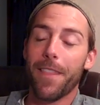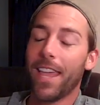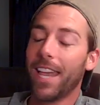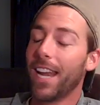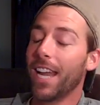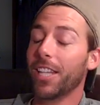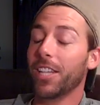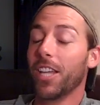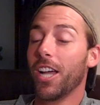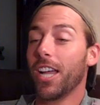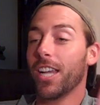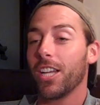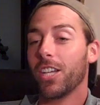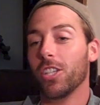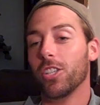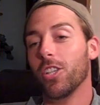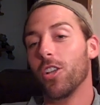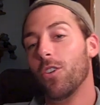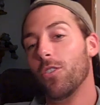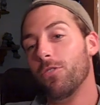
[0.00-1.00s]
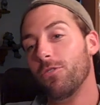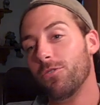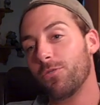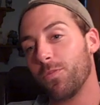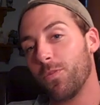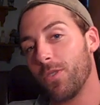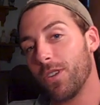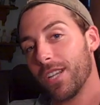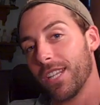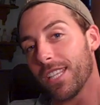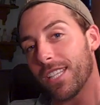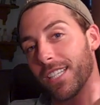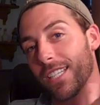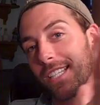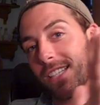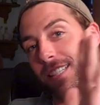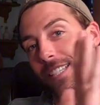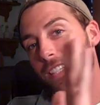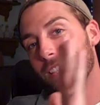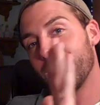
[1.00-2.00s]
And I, I close one of
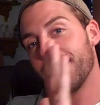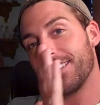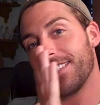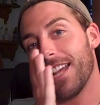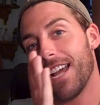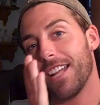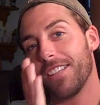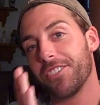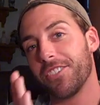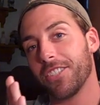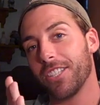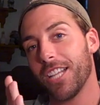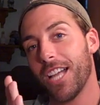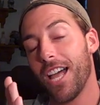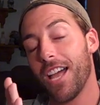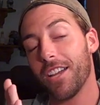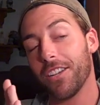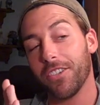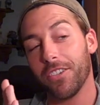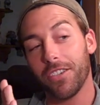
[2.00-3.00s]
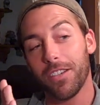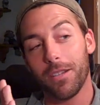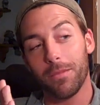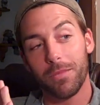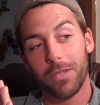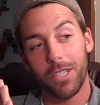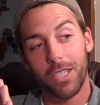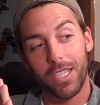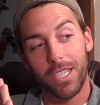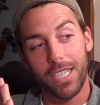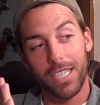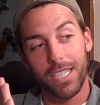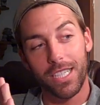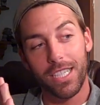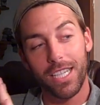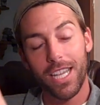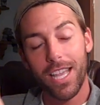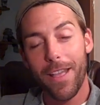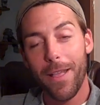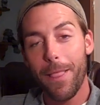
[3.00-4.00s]
the, the sides of the locker, and I'm
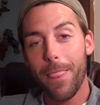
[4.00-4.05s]
looking,